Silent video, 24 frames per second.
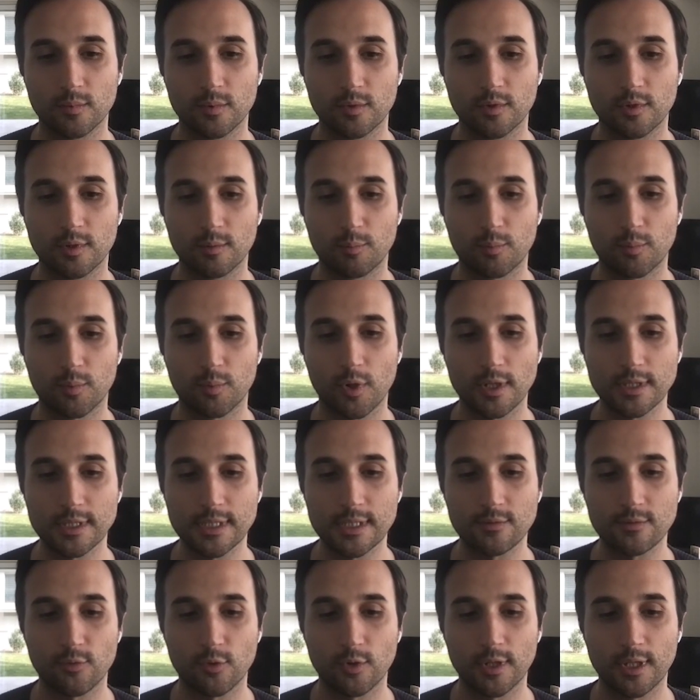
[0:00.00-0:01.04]
the, the
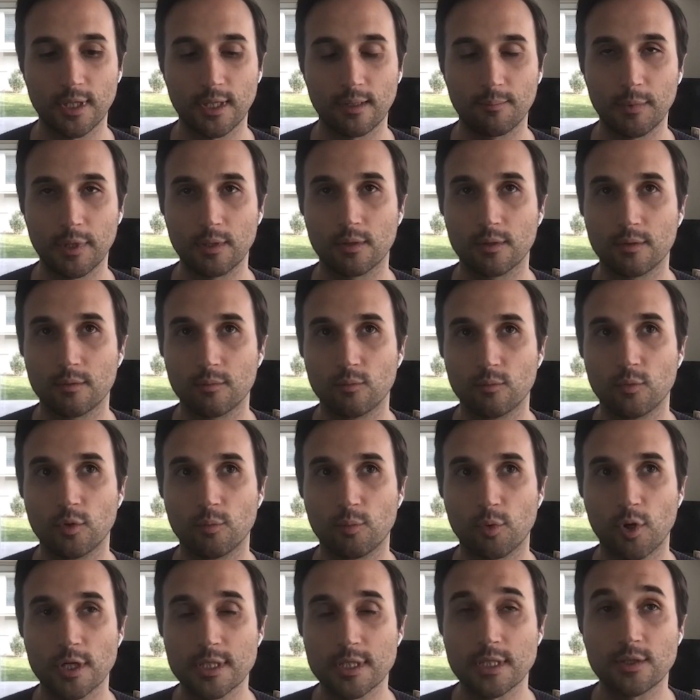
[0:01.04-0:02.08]
process for I mean the the
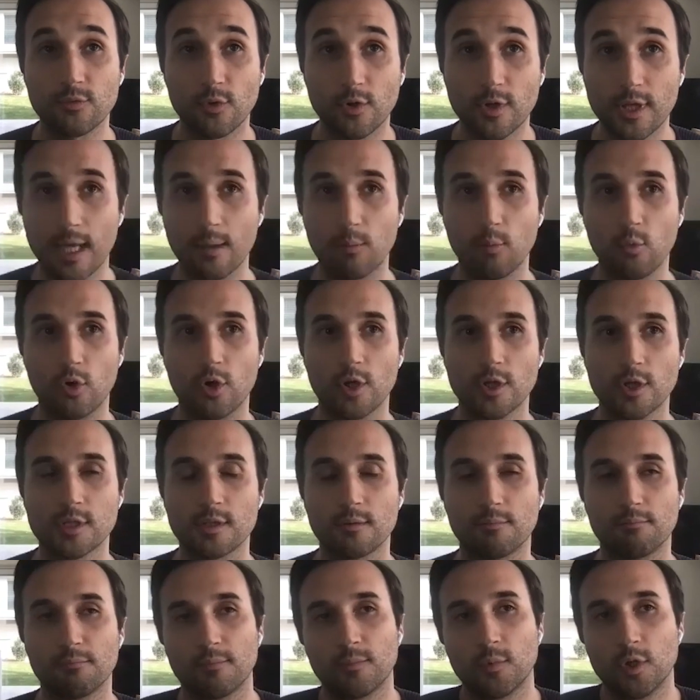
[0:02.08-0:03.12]
process for them was
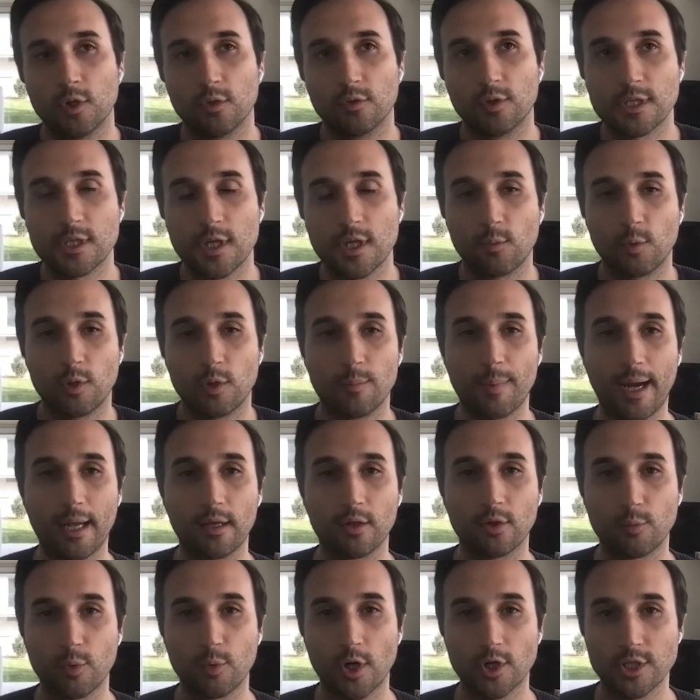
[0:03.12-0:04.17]
you know they started with a
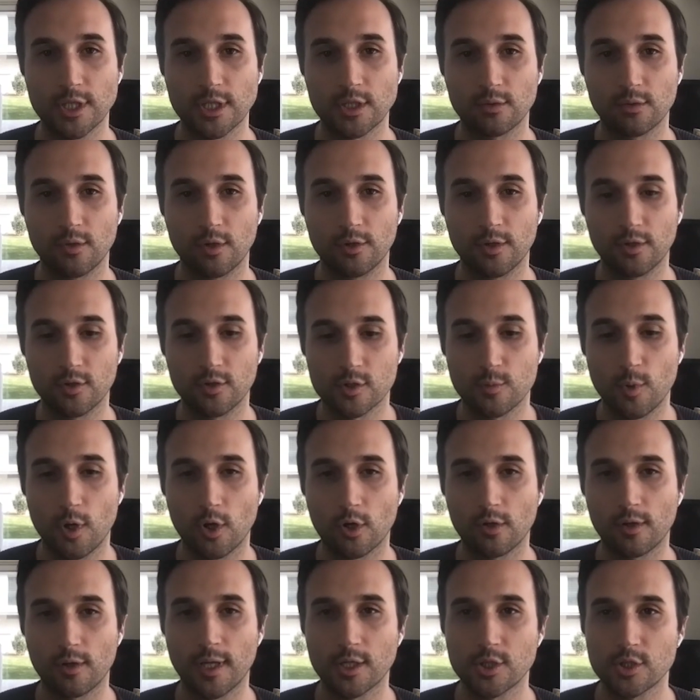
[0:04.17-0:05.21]
pilot project to, on a small
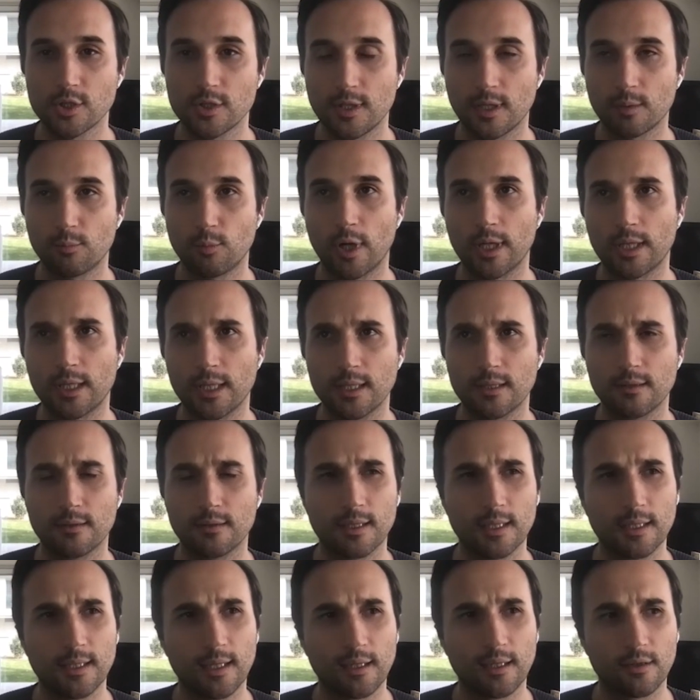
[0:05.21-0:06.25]
collection. like Breitling
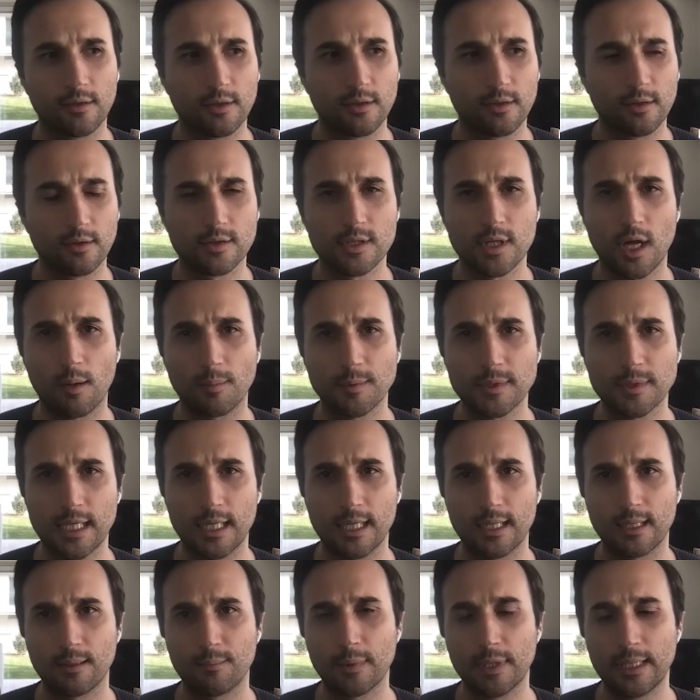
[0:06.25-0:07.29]
did that on the, the Top
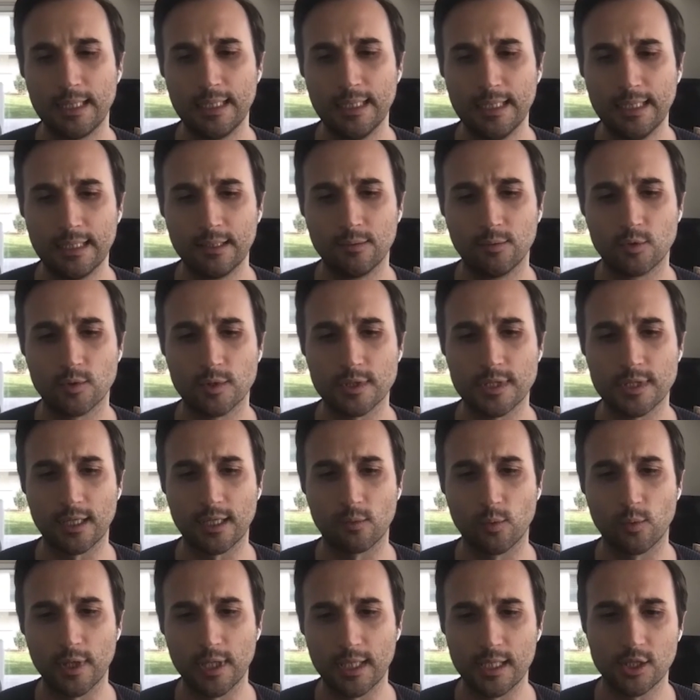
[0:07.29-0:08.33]
Time, which a
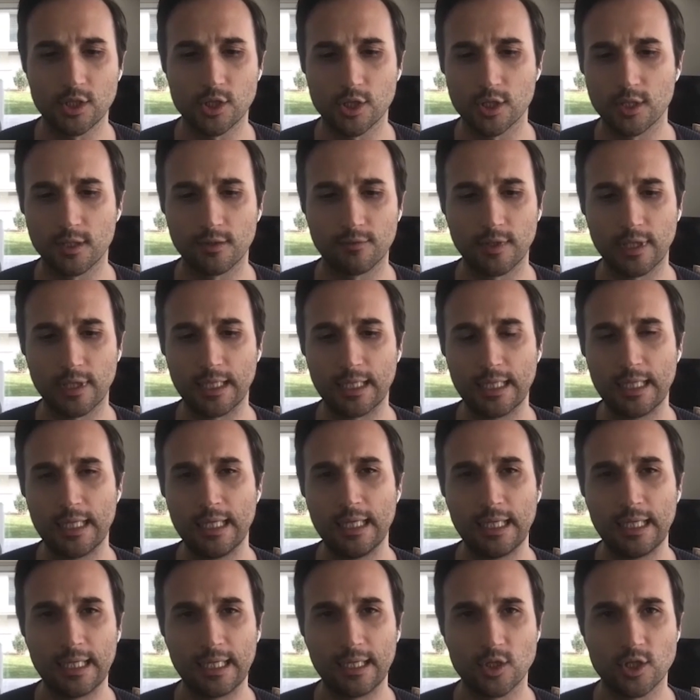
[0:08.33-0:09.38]
reedition of a,
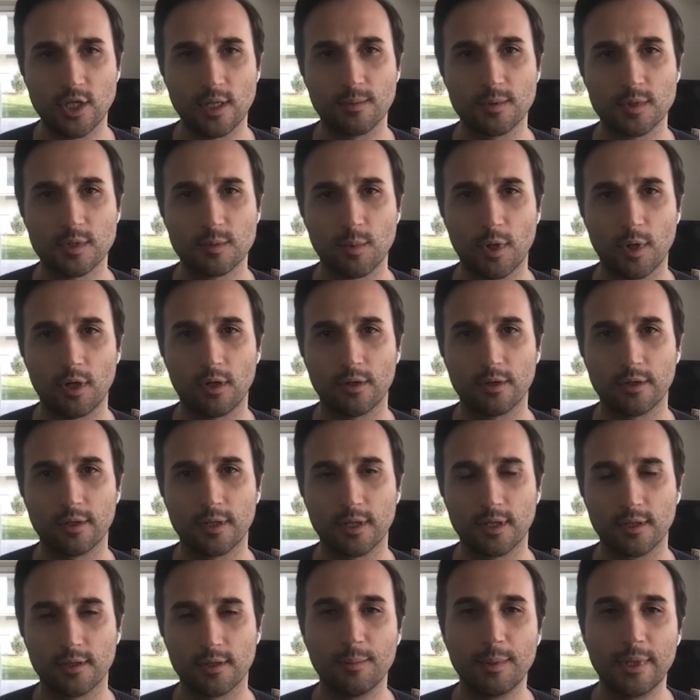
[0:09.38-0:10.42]
a James Bond
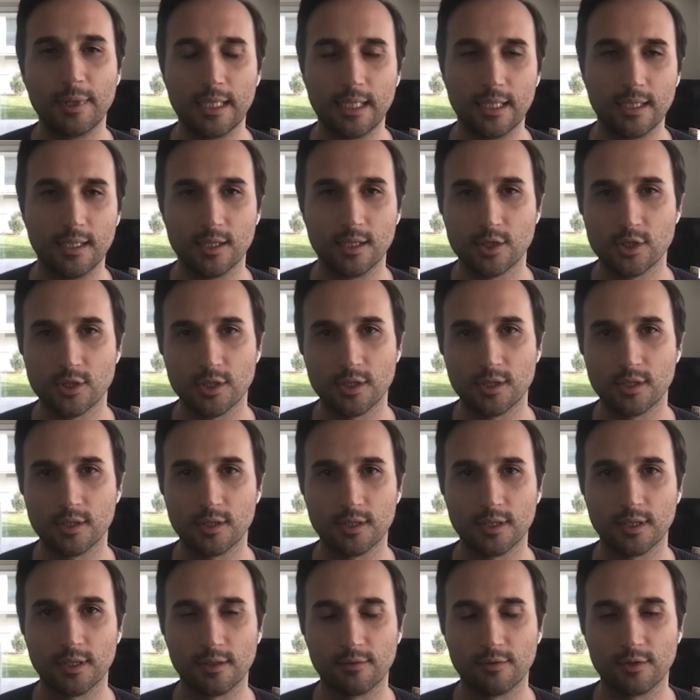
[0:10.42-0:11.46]
a limited edition
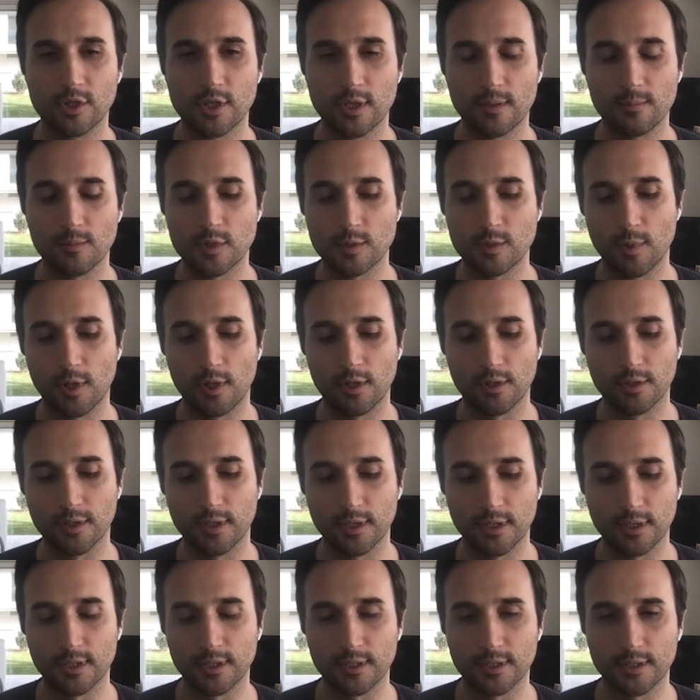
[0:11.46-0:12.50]
of a James Bond
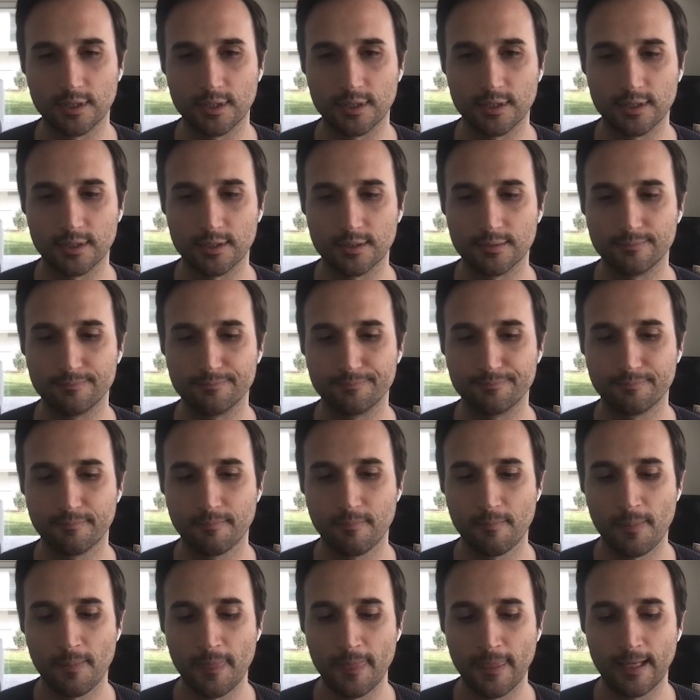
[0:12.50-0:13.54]
um,
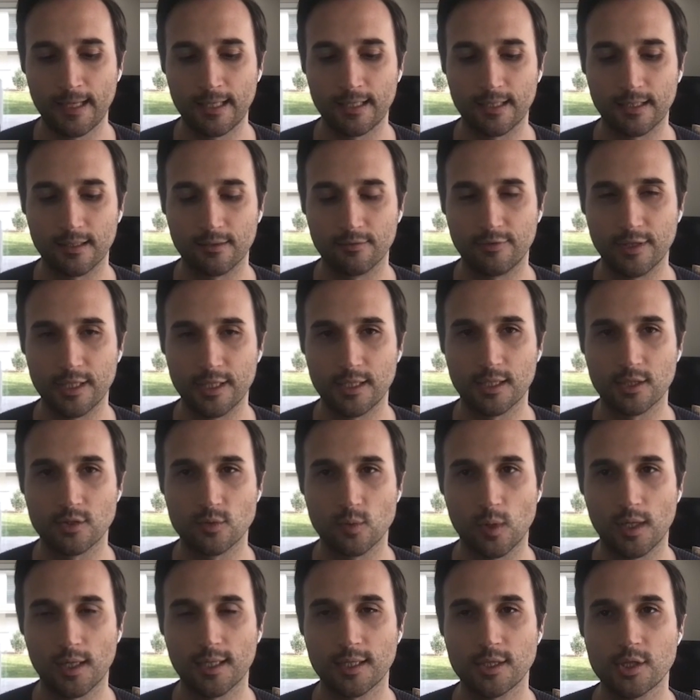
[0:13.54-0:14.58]
a vintage
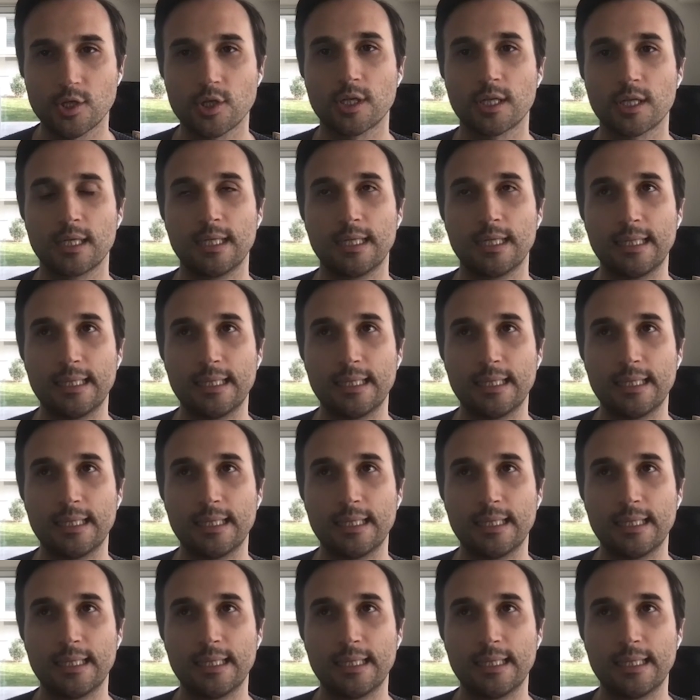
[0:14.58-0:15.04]
watch.